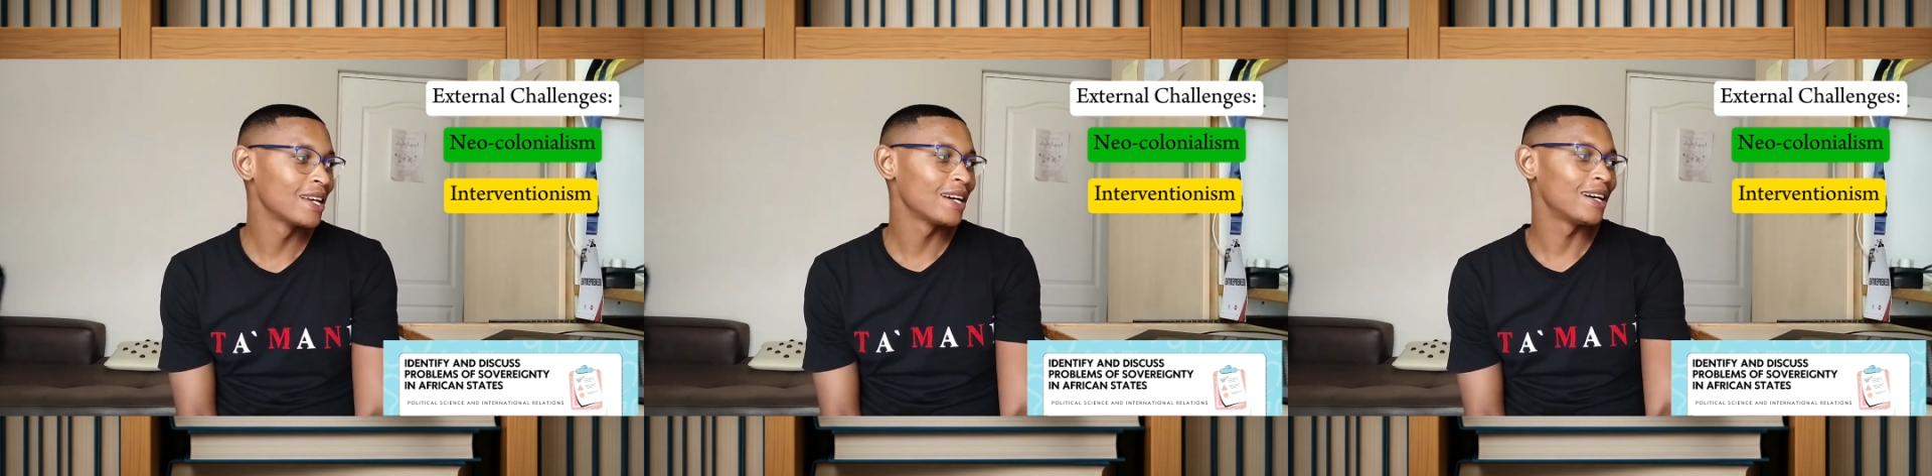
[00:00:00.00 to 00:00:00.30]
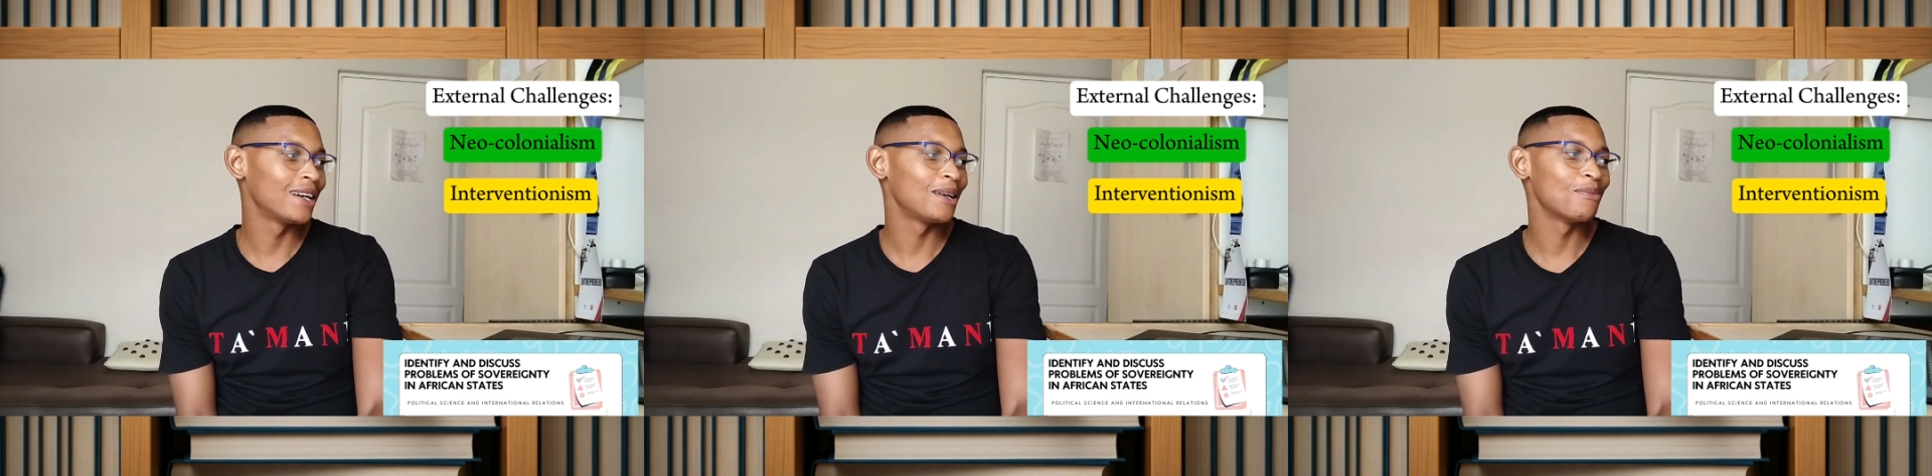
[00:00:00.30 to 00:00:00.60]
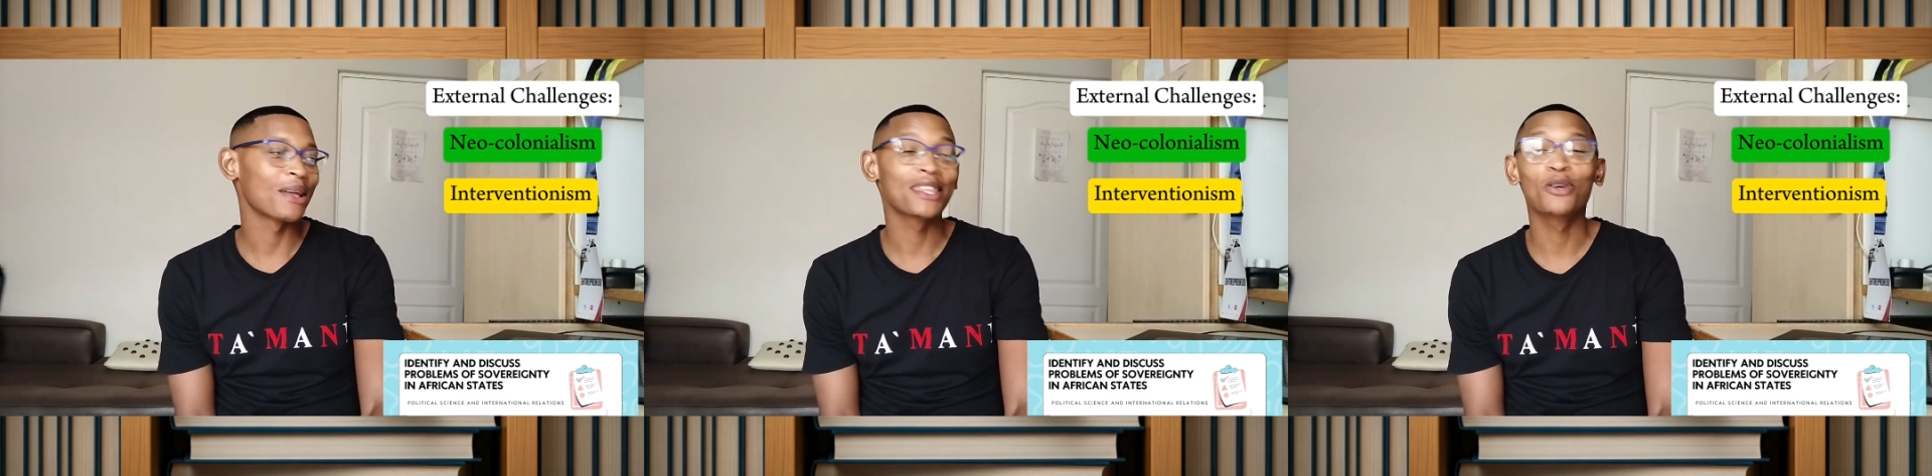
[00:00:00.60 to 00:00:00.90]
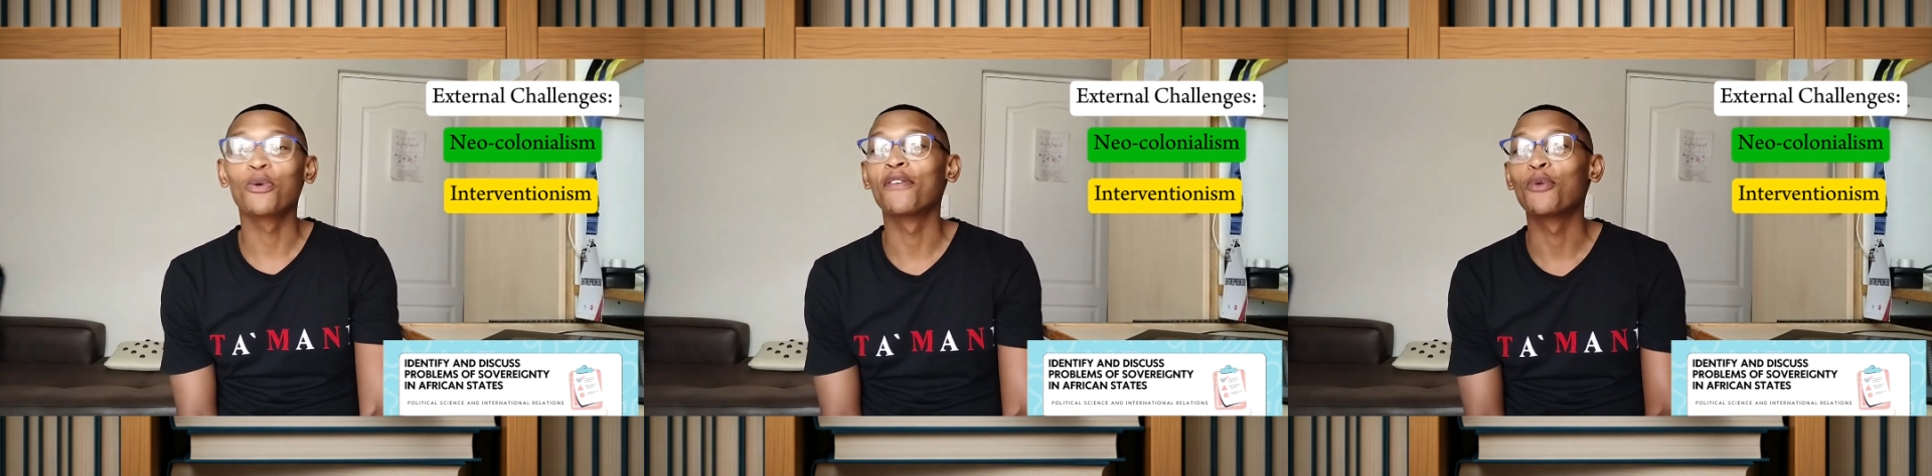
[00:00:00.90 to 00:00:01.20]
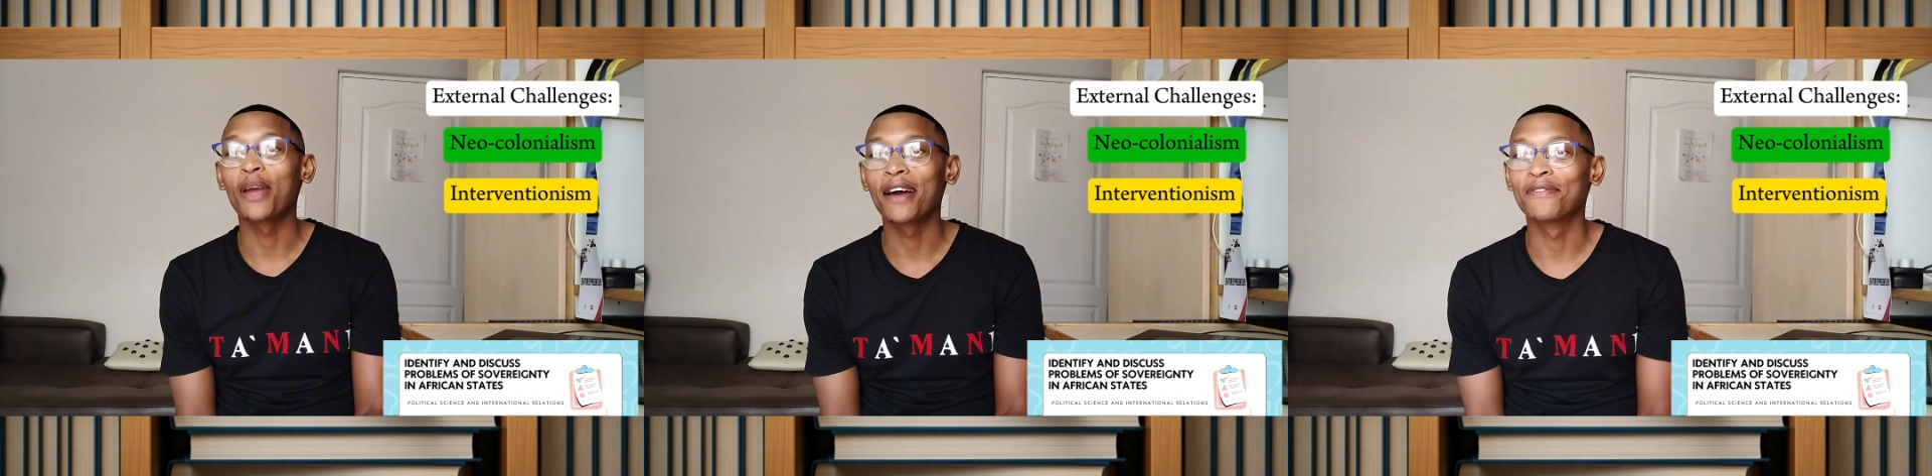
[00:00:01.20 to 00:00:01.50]
I think
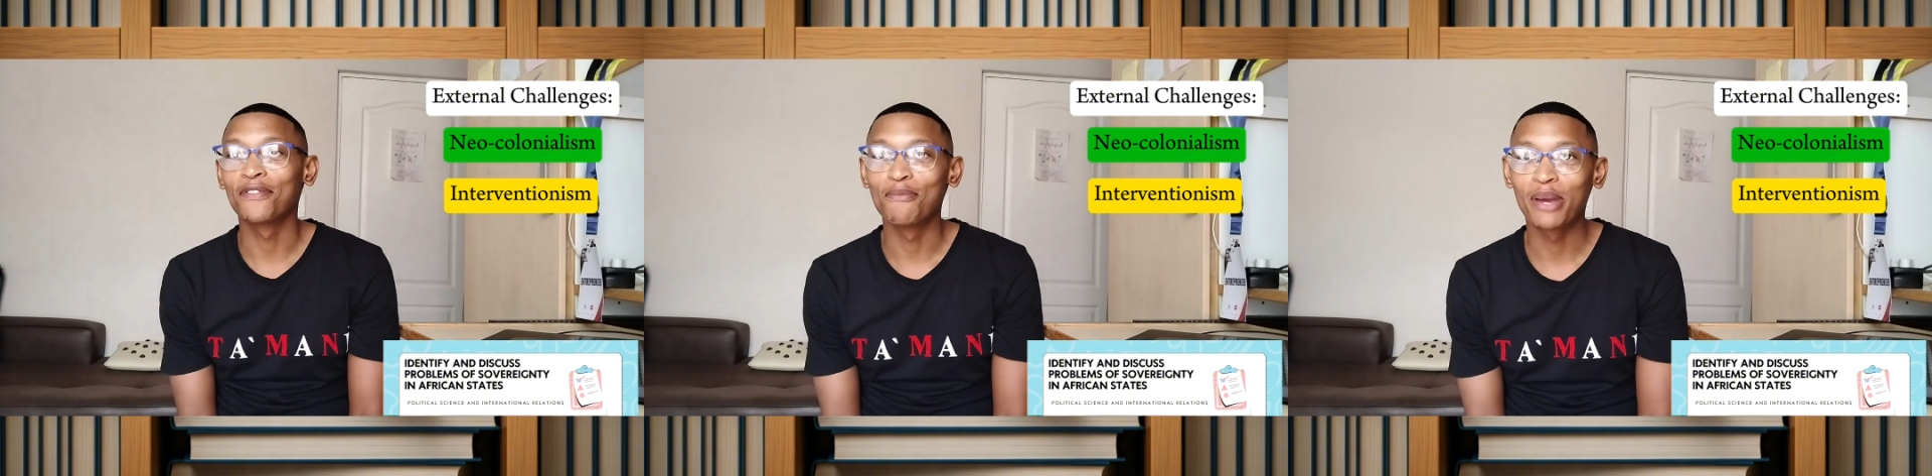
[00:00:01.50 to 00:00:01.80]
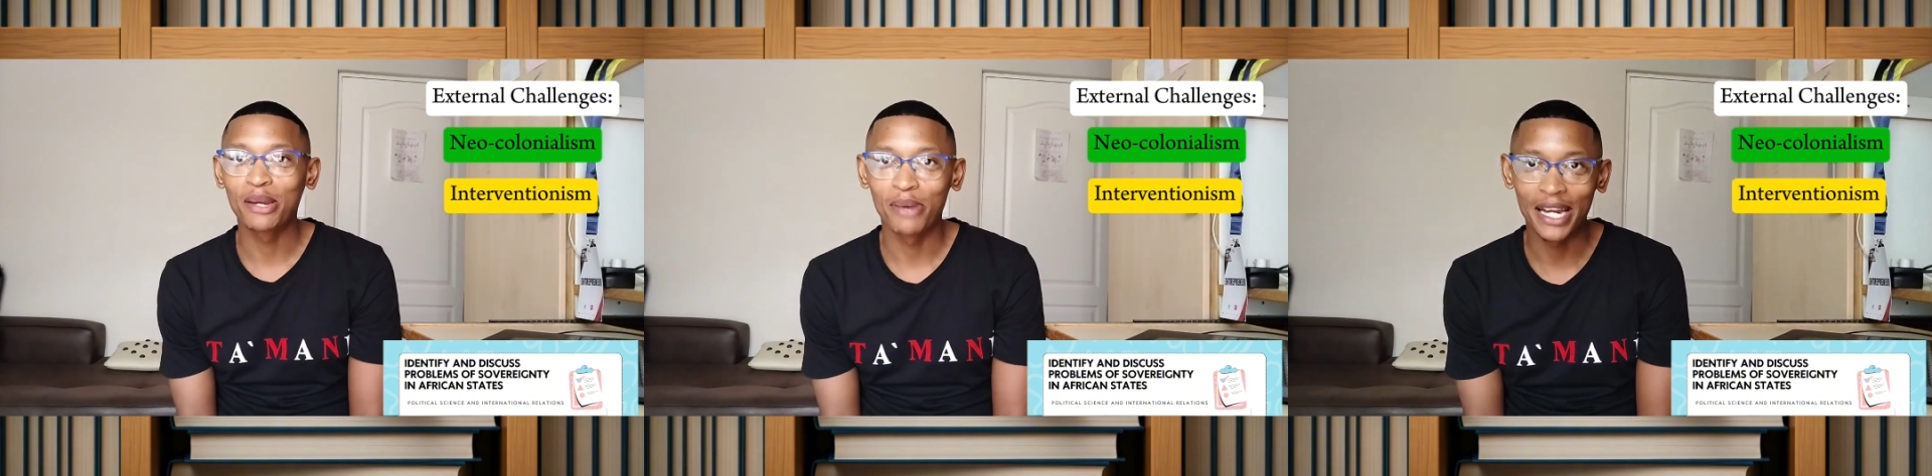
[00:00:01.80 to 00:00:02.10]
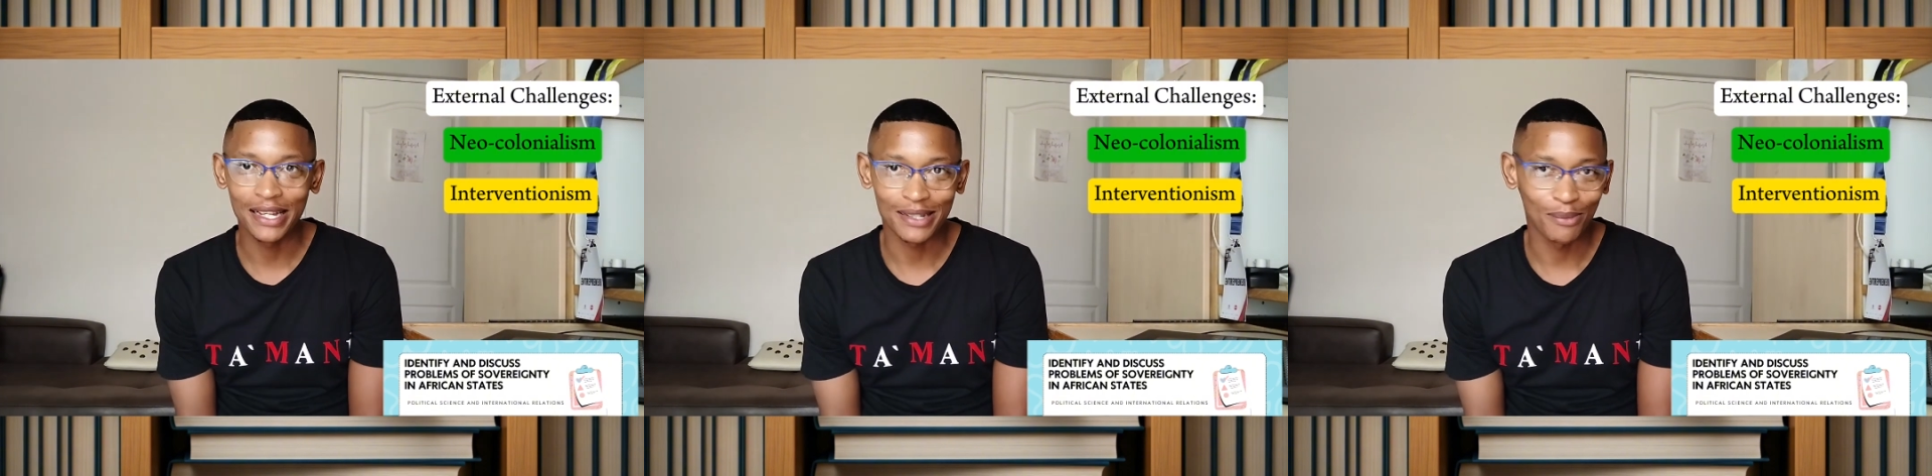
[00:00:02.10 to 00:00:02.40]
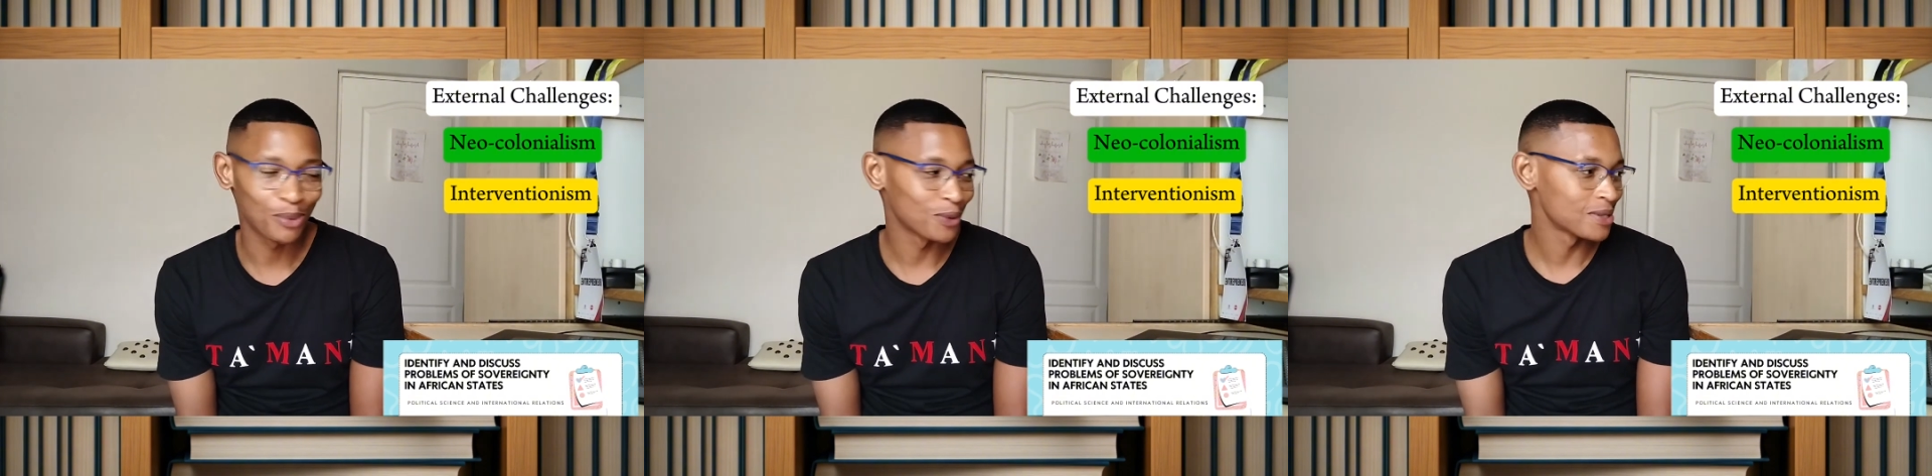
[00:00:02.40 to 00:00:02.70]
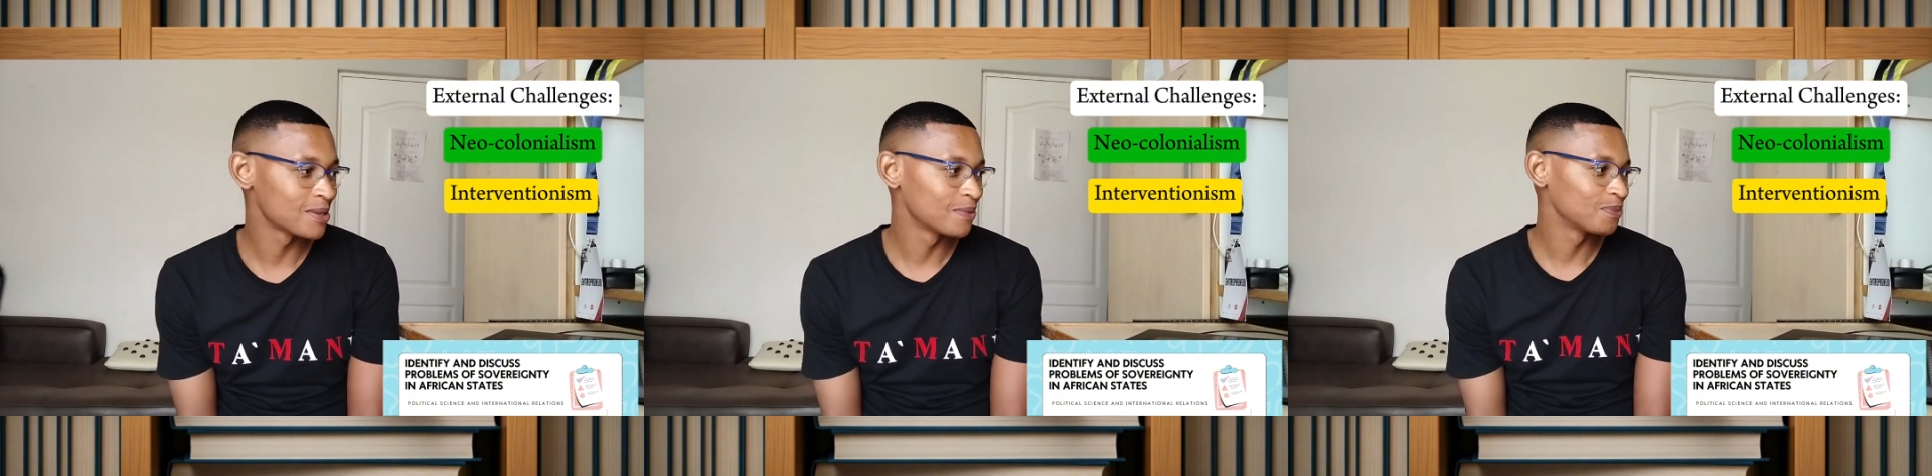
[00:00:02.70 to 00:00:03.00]
we have many
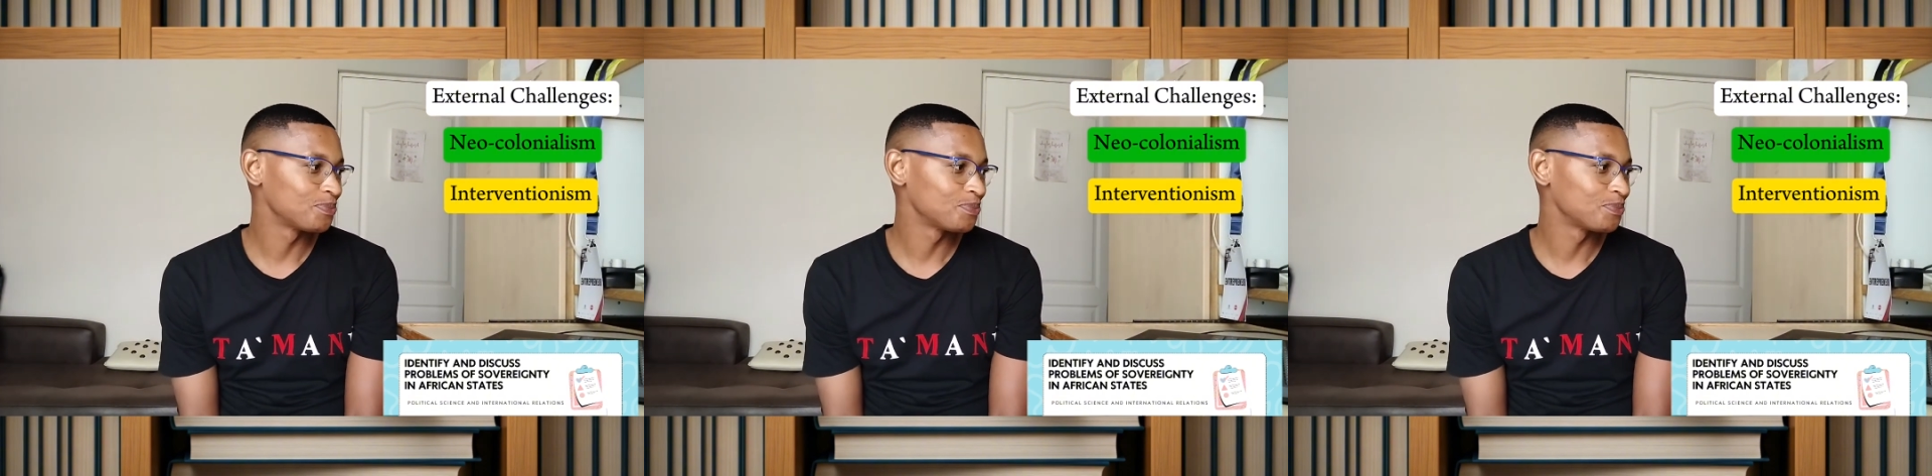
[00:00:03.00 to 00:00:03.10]
examples.